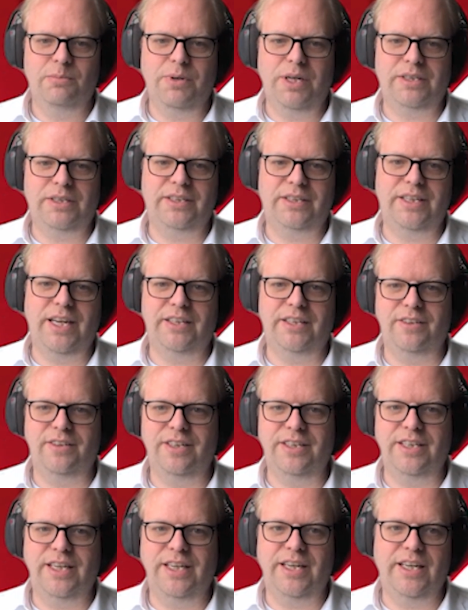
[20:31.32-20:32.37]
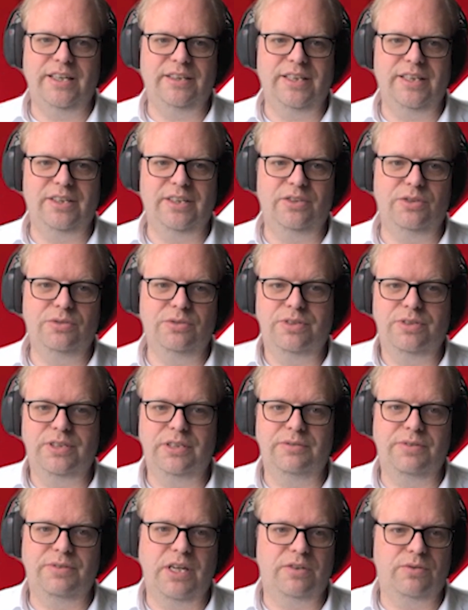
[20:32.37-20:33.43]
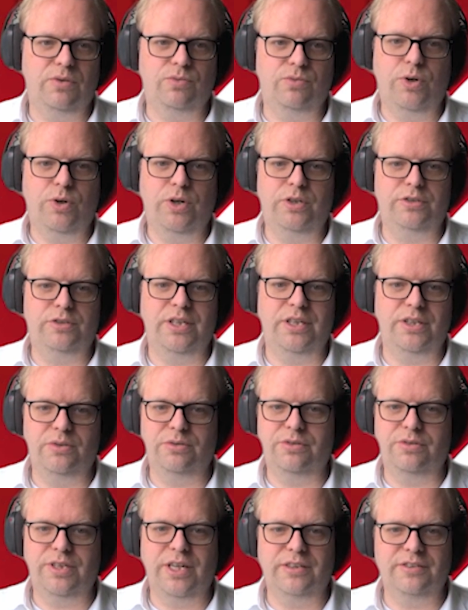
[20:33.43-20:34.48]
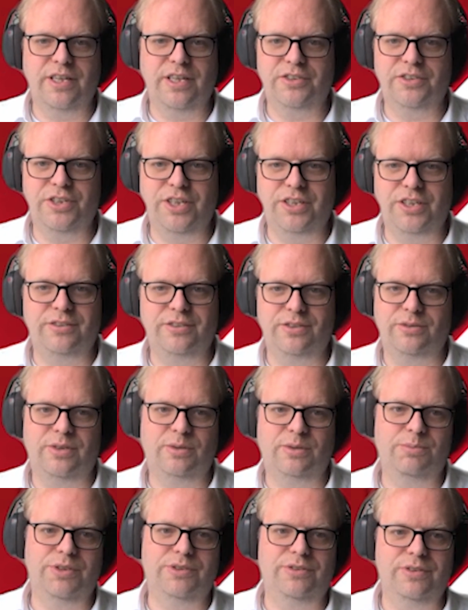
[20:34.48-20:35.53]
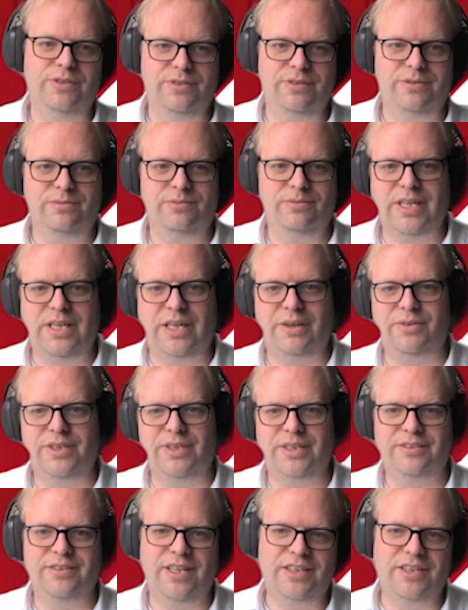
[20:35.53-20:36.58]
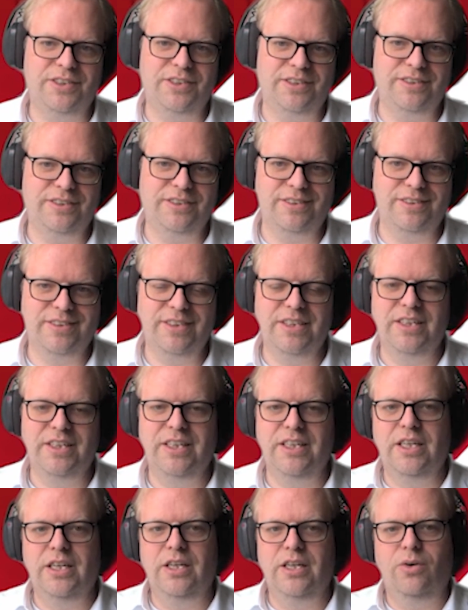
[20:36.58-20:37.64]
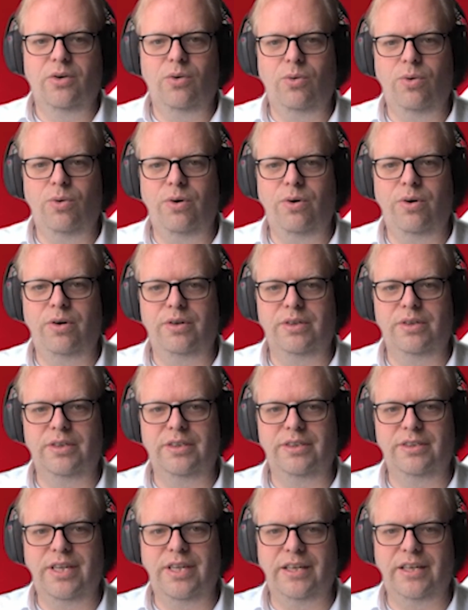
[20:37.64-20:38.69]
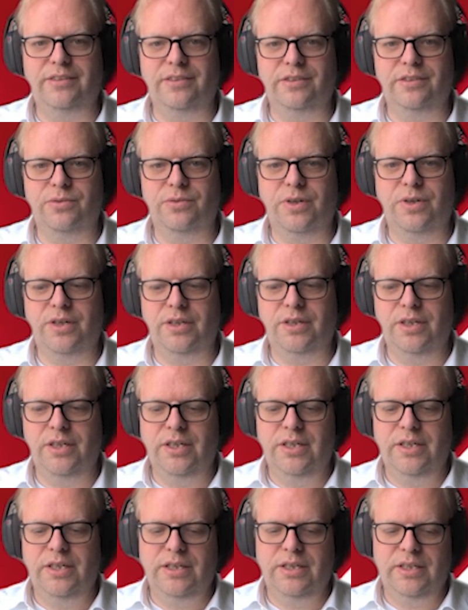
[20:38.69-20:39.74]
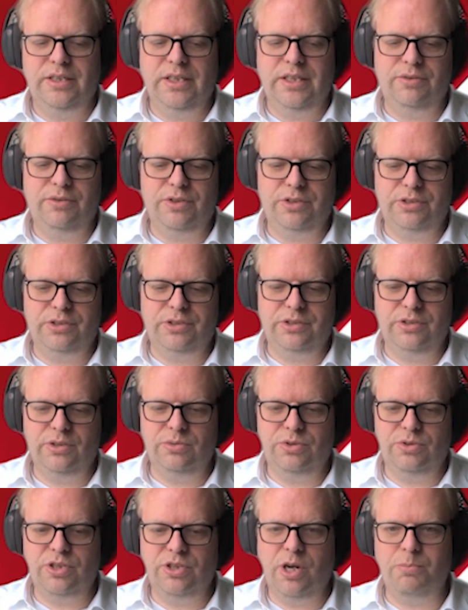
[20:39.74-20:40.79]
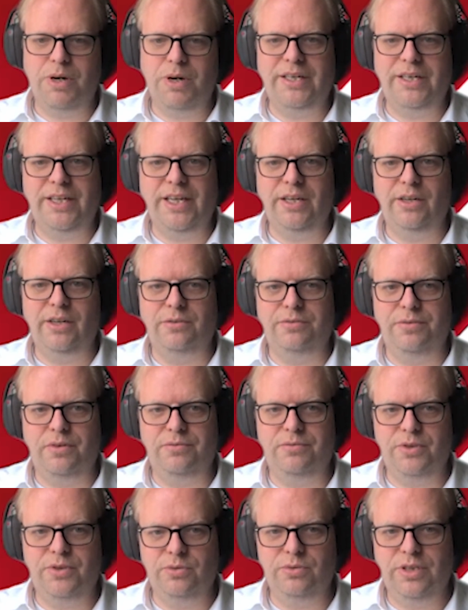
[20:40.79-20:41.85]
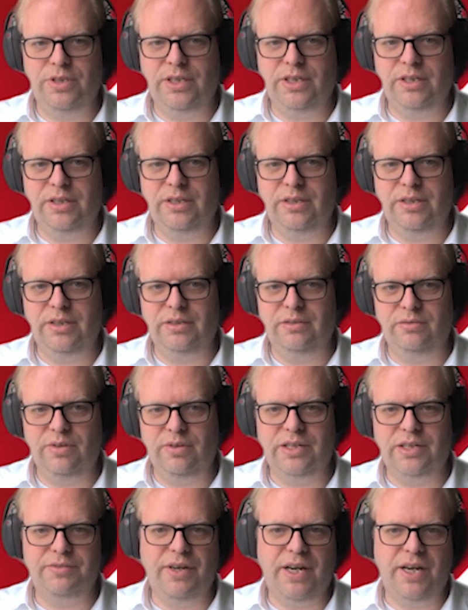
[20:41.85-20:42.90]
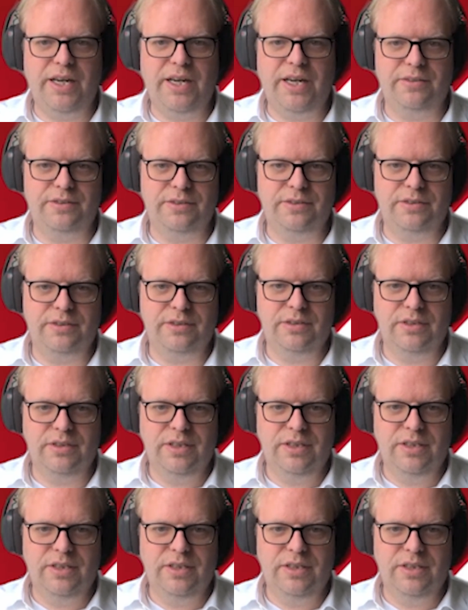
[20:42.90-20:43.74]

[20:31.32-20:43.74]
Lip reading: But at the end of the day, the user interface was worse than using Excel sheets, so the business stayed with Excel sheets. Or cases where there was some idea of using advanced